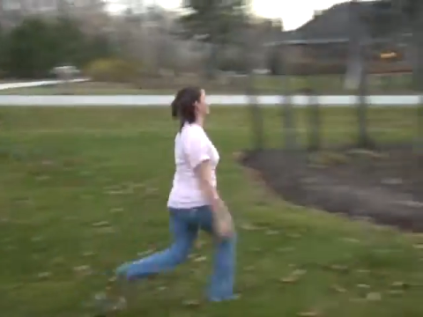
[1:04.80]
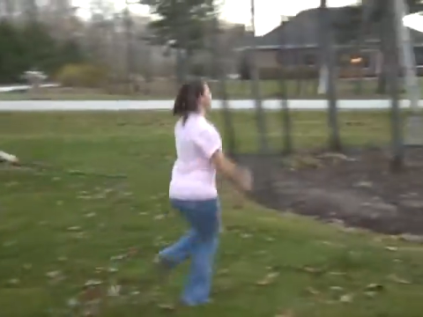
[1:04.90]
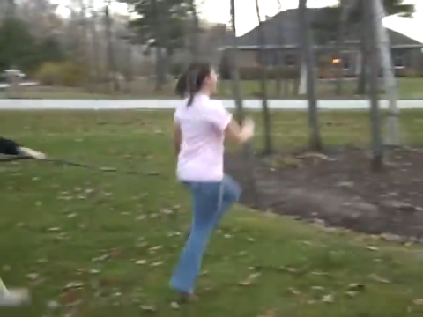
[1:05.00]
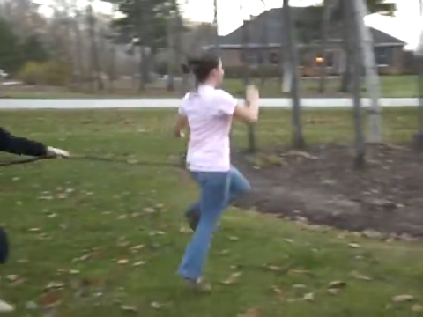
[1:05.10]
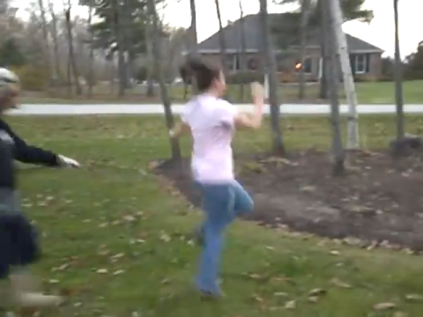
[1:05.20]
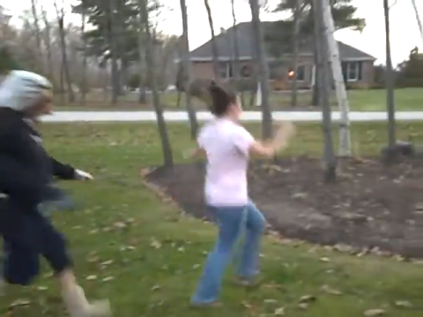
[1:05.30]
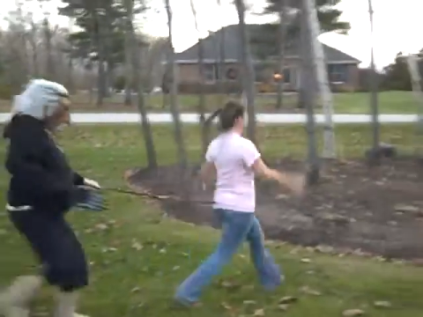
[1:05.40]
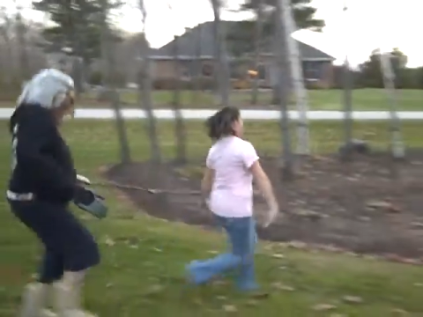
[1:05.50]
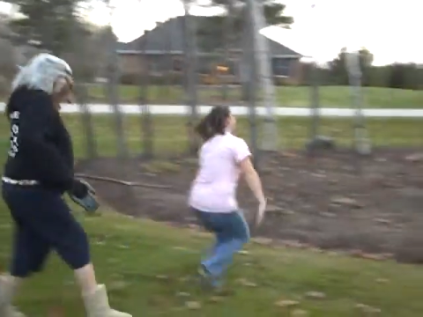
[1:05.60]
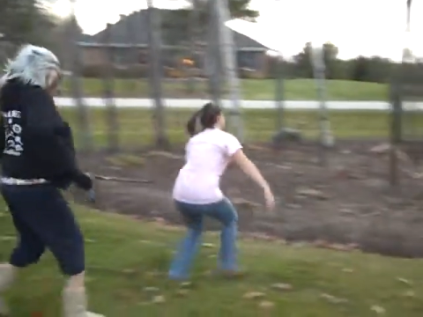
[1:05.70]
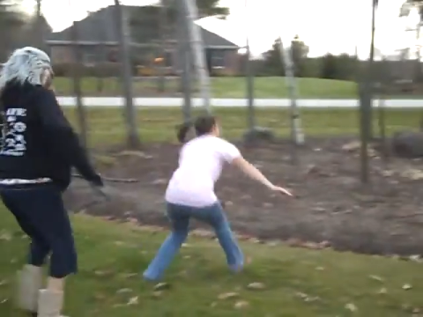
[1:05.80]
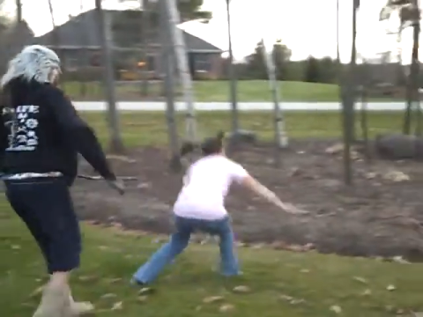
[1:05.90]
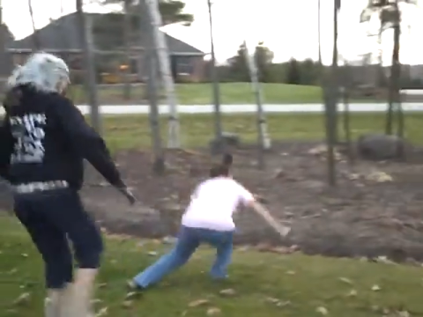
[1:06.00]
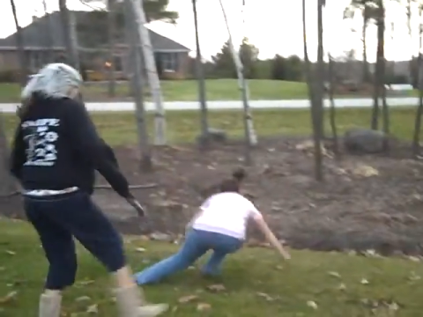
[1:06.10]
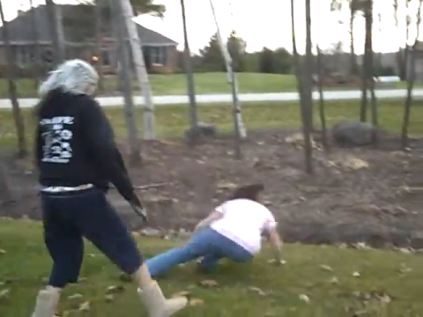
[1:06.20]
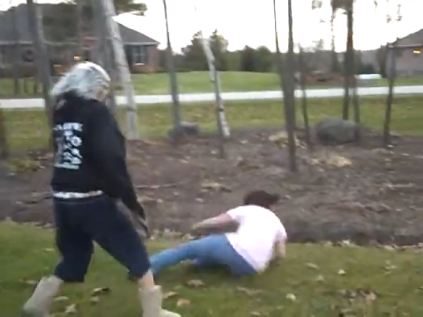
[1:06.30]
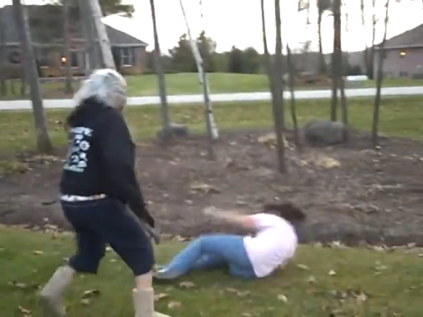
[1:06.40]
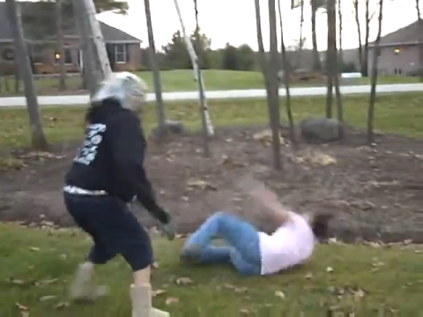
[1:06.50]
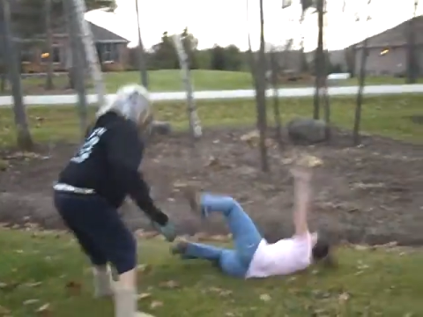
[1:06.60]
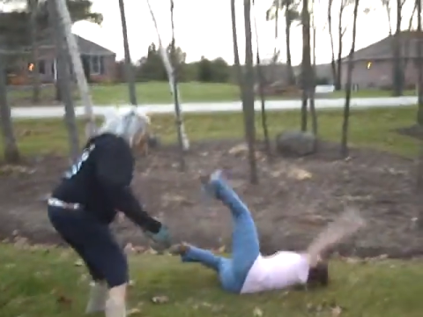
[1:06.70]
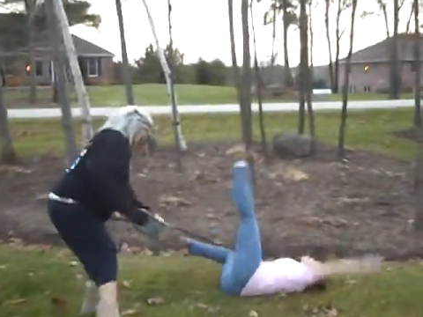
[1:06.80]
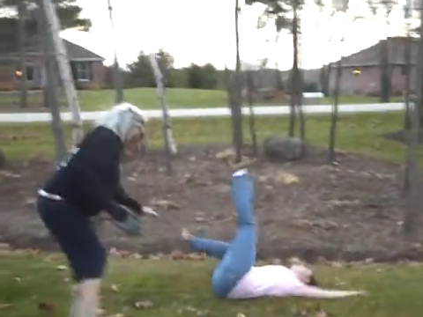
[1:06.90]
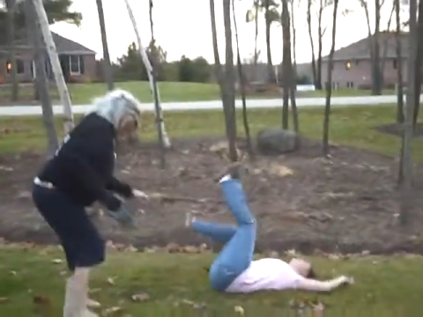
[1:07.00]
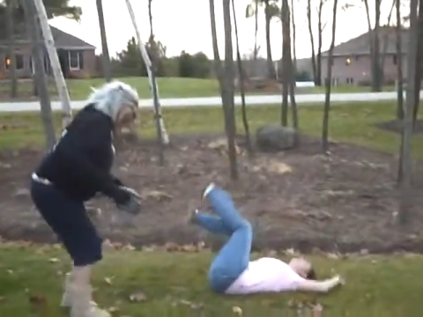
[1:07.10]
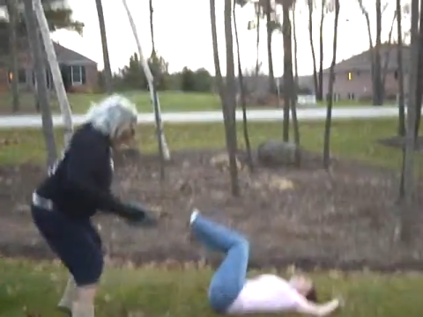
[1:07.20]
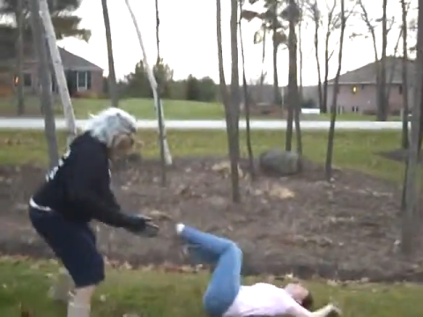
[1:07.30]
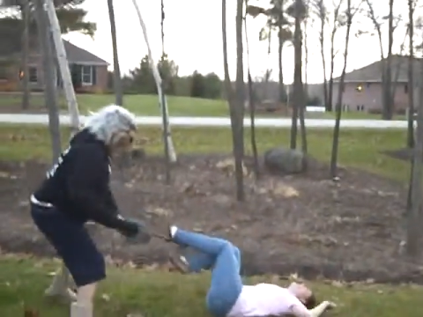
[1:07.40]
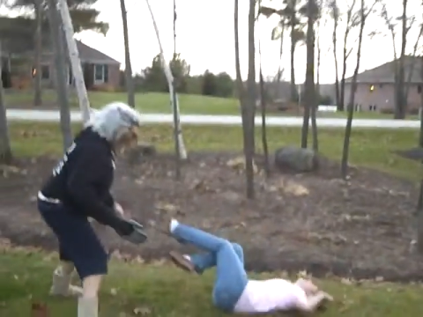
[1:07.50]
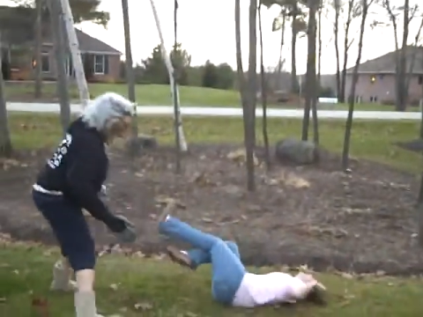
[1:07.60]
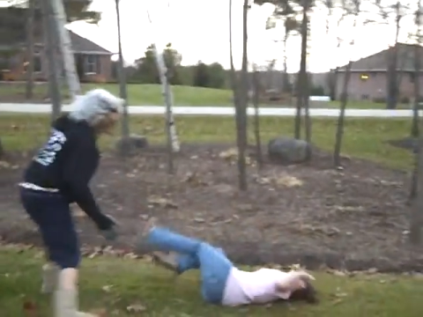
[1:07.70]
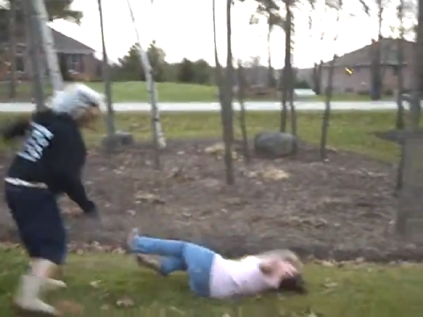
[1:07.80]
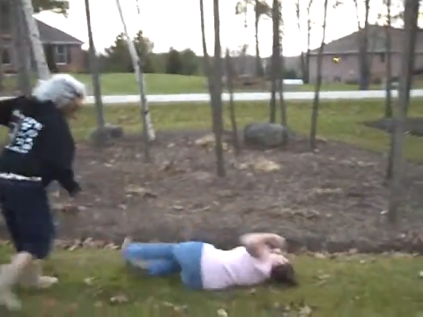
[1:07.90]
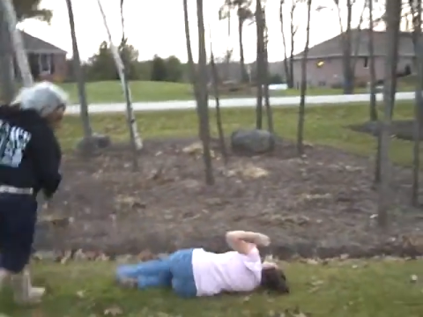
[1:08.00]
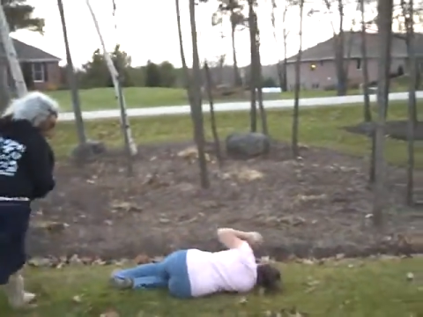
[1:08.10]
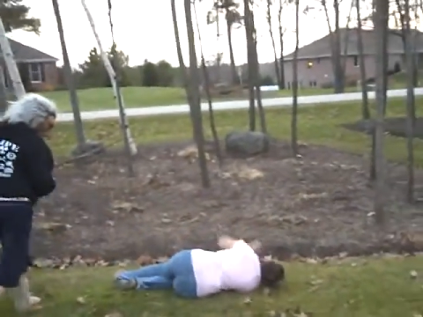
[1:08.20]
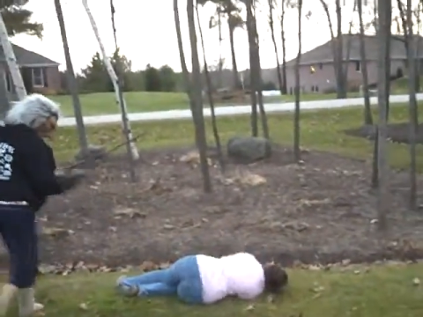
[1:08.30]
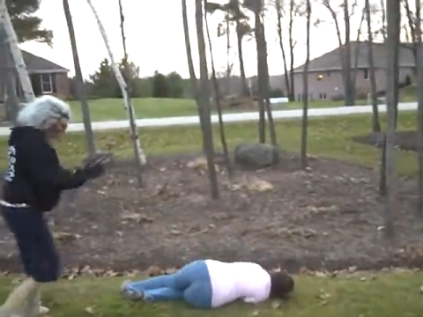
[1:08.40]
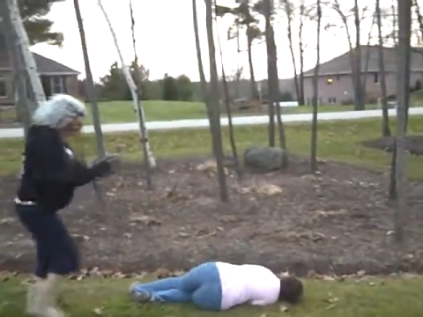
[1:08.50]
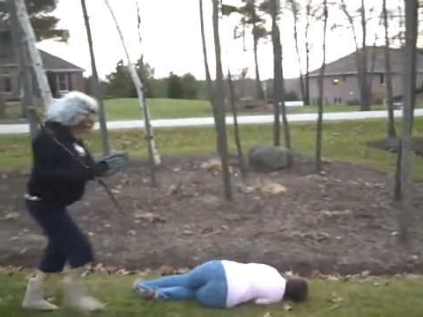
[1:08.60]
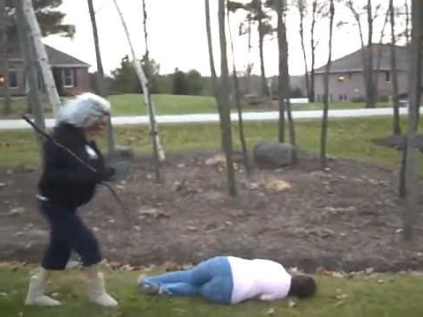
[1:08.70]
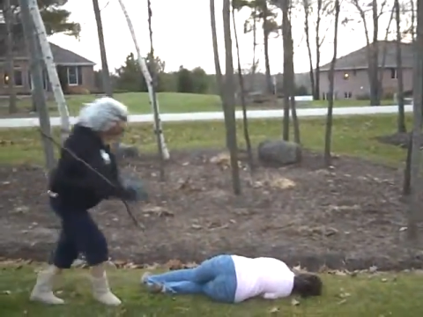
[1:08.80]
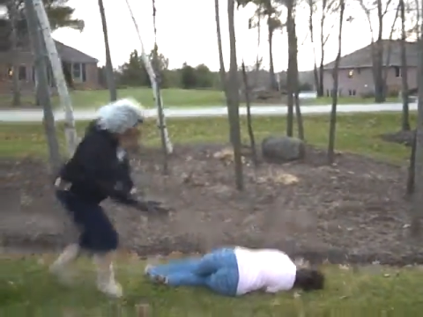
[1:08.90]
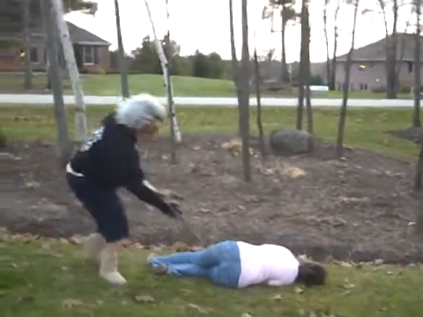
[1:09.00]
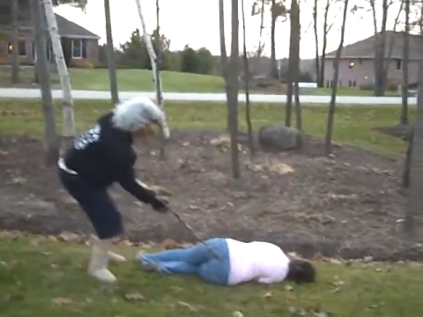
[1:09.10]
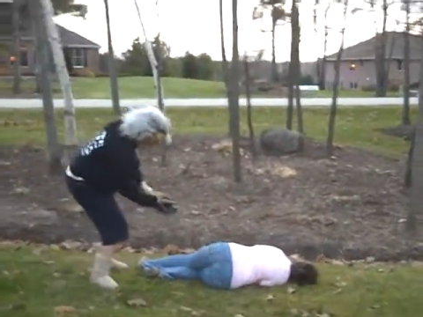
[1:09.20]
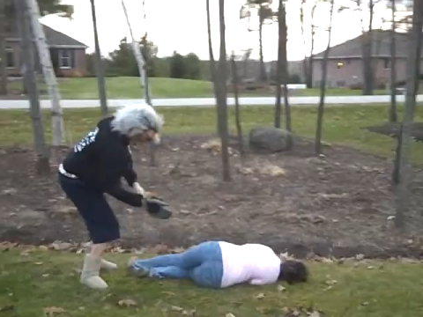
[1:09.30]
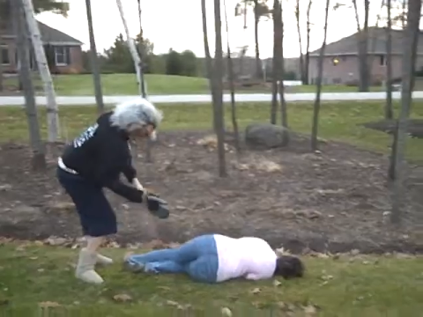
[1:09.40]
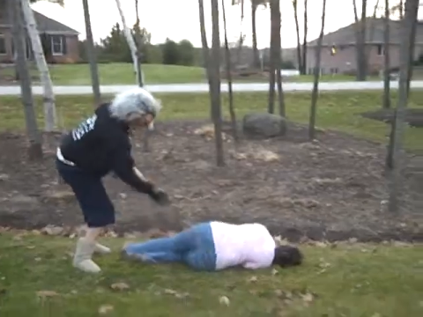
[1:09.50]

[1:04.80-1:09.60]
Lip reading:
[unreadable: no face in view]